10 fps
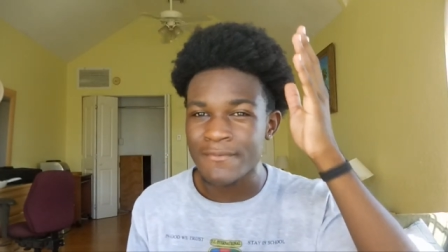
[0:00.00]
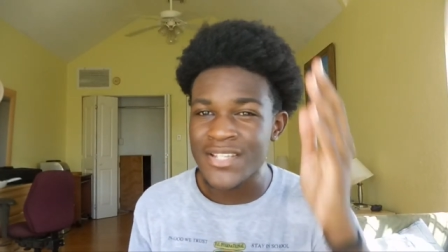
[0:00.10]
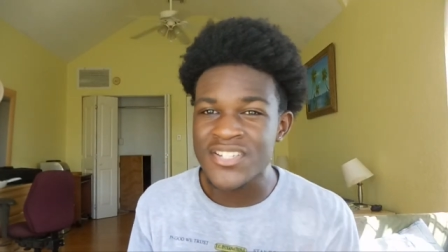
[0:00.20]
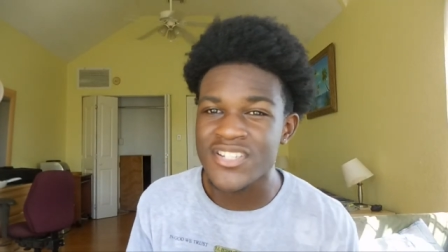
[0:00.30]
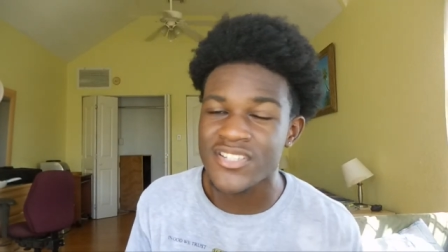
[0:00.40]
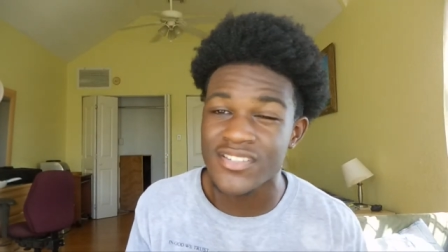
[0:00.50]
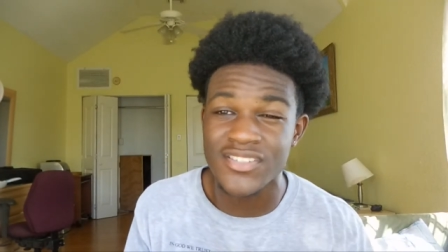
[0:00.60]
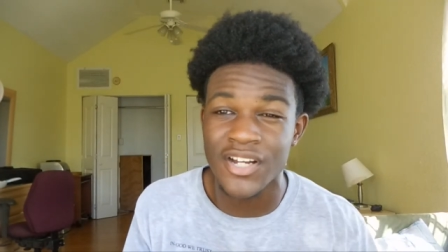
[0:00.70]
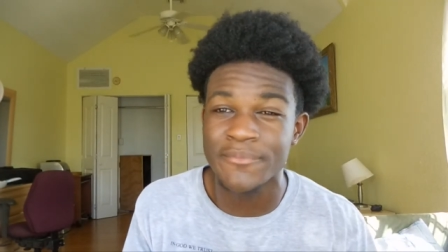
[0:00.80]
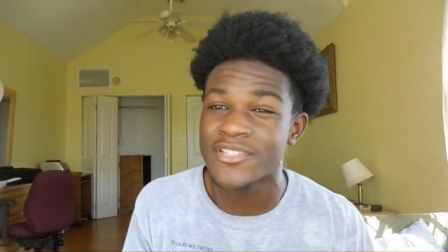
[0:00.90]
it's just
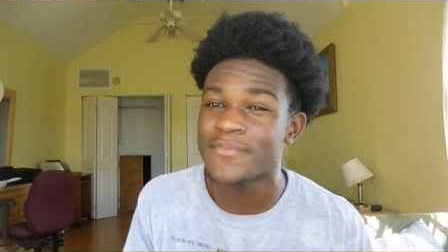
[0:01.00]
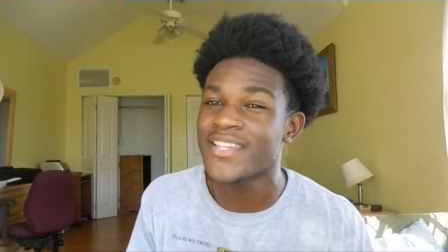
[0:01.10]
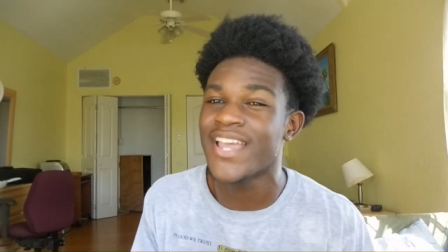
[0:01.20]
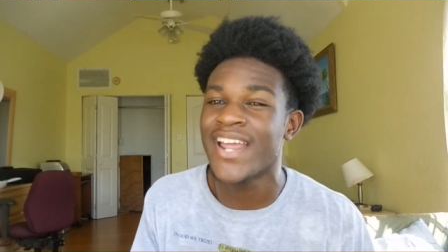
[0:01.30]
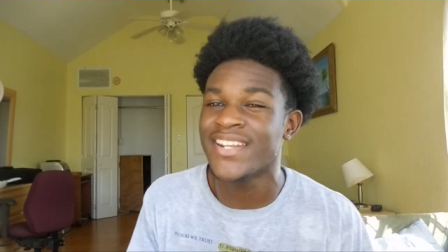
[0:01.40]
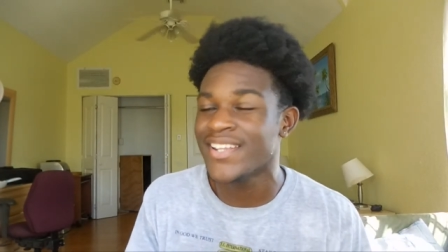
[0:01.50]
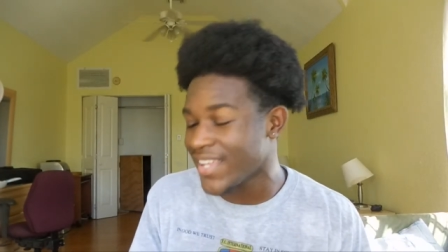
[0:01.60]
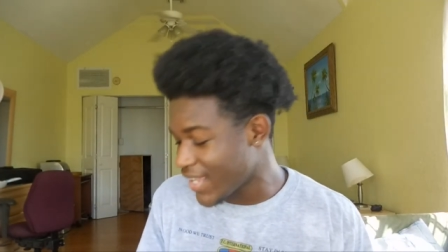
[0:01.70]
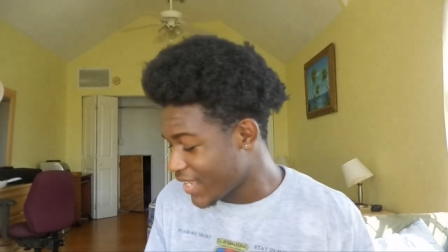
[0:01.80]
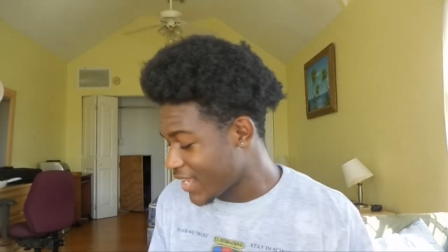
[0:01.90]
dumb to me, and
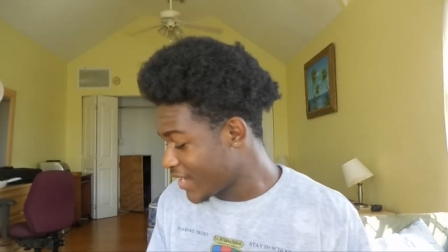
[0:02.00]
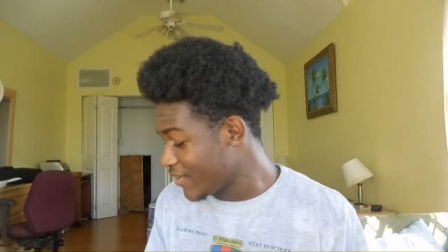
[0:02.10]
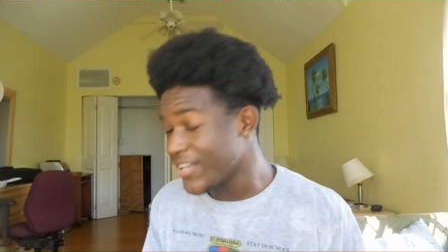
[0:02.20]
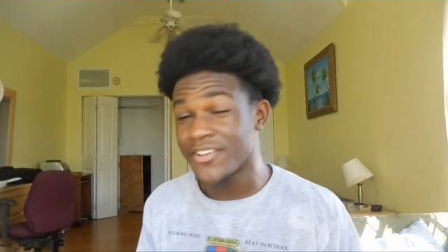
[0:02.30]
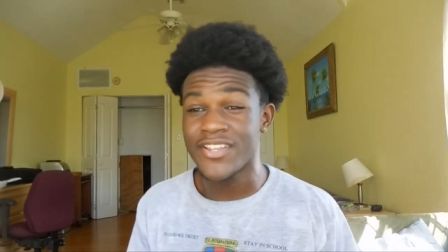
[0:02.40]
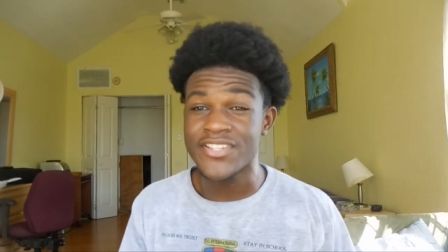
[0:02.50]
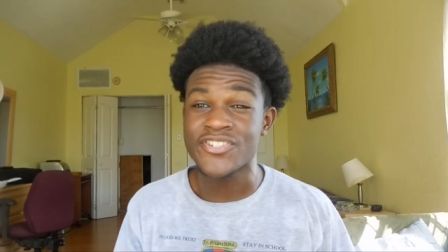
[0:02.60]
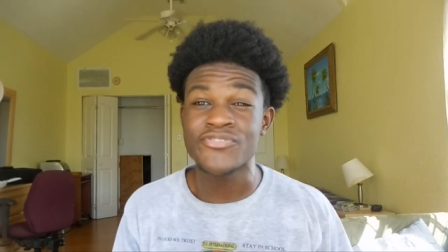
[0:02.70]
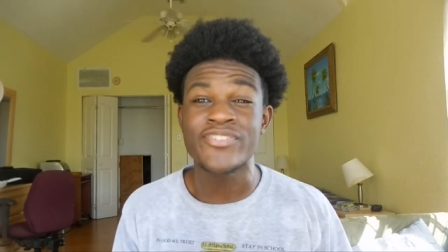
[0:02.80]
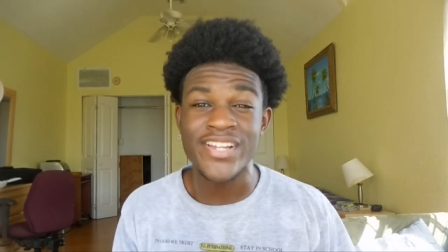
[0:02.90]
it, it
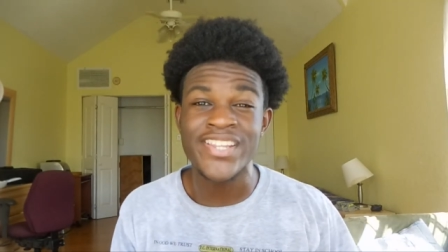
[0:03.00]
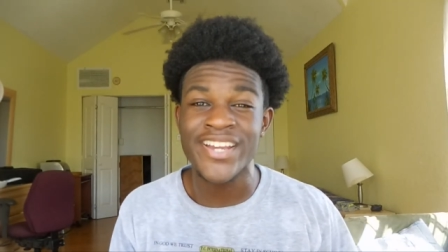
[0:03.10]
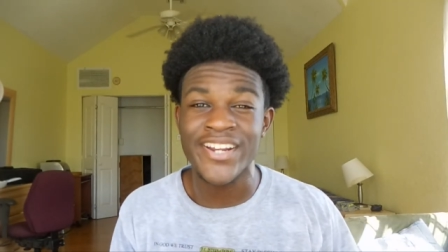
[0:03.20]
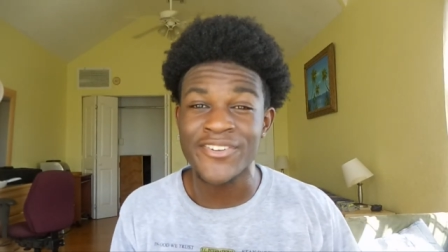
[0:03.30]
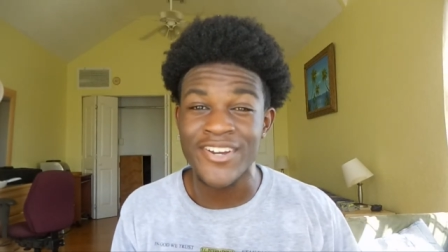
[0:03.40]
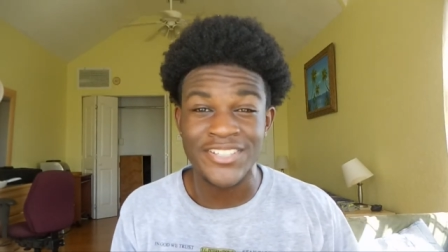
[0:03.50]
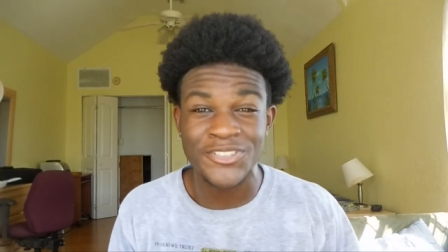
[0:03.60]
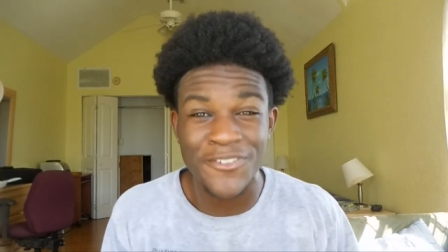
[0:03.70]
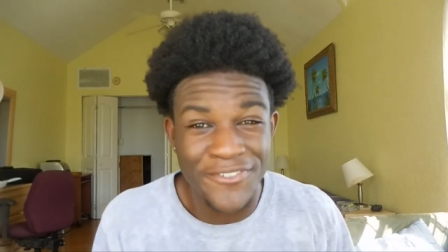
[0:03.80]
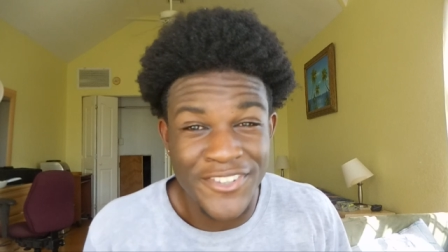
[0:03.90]
it's really annoying.
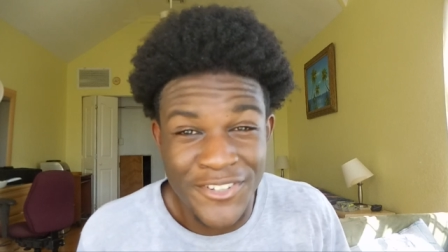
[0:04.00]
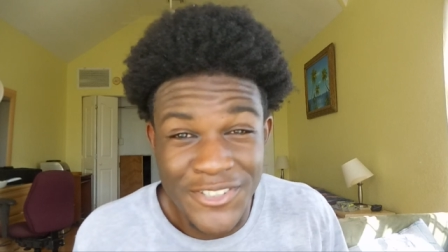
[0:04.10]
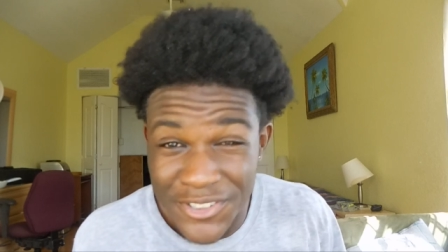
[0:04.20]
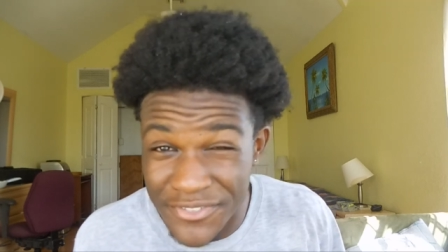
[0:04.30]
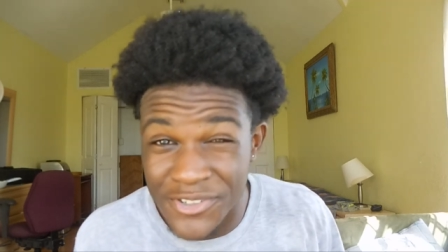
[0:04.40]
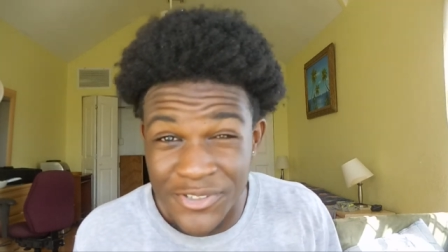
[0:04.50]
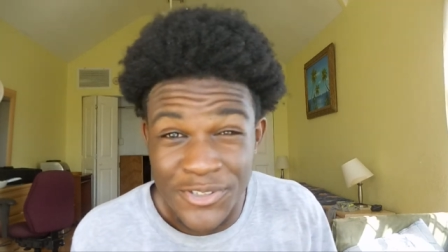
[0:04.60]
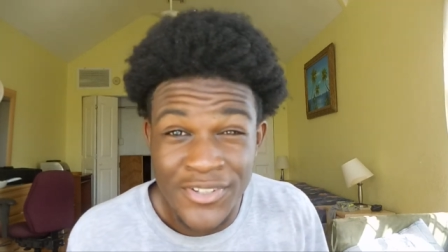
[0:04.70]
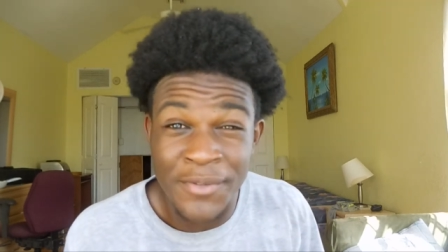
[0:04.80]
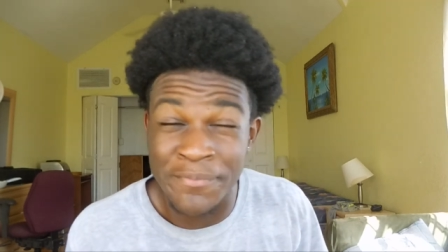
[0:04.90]
So for those of you who
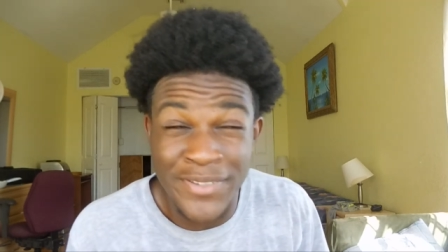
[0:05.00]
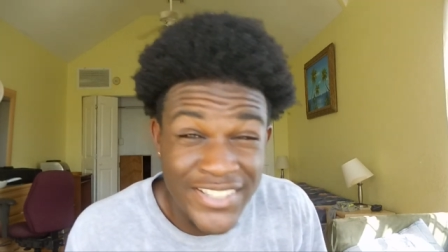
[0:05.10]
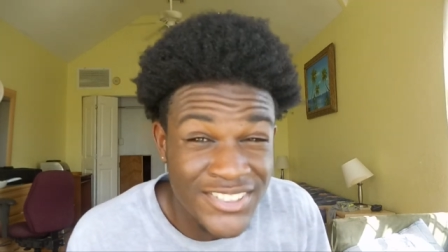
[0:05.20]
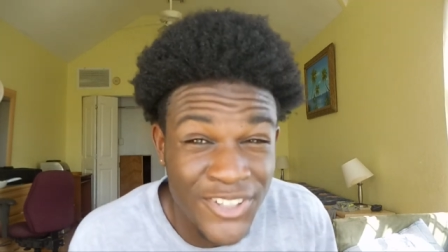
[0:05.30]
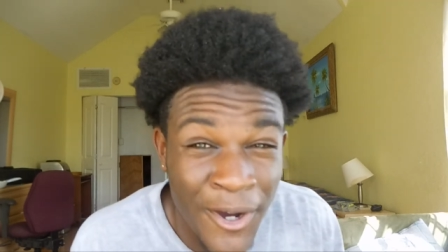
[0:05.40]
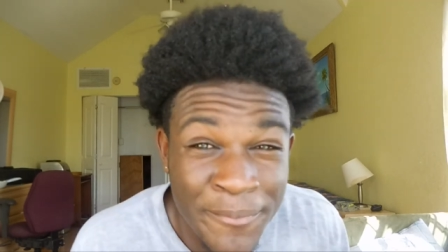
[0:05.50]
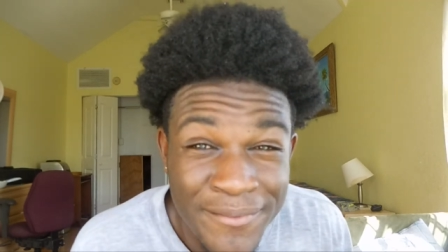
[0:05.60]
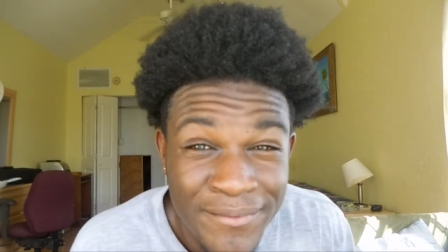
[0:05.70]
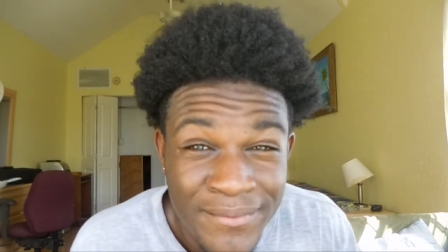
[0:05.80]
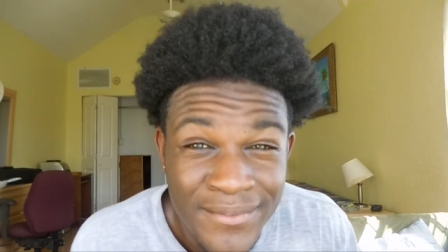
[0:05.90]
do that, please stop.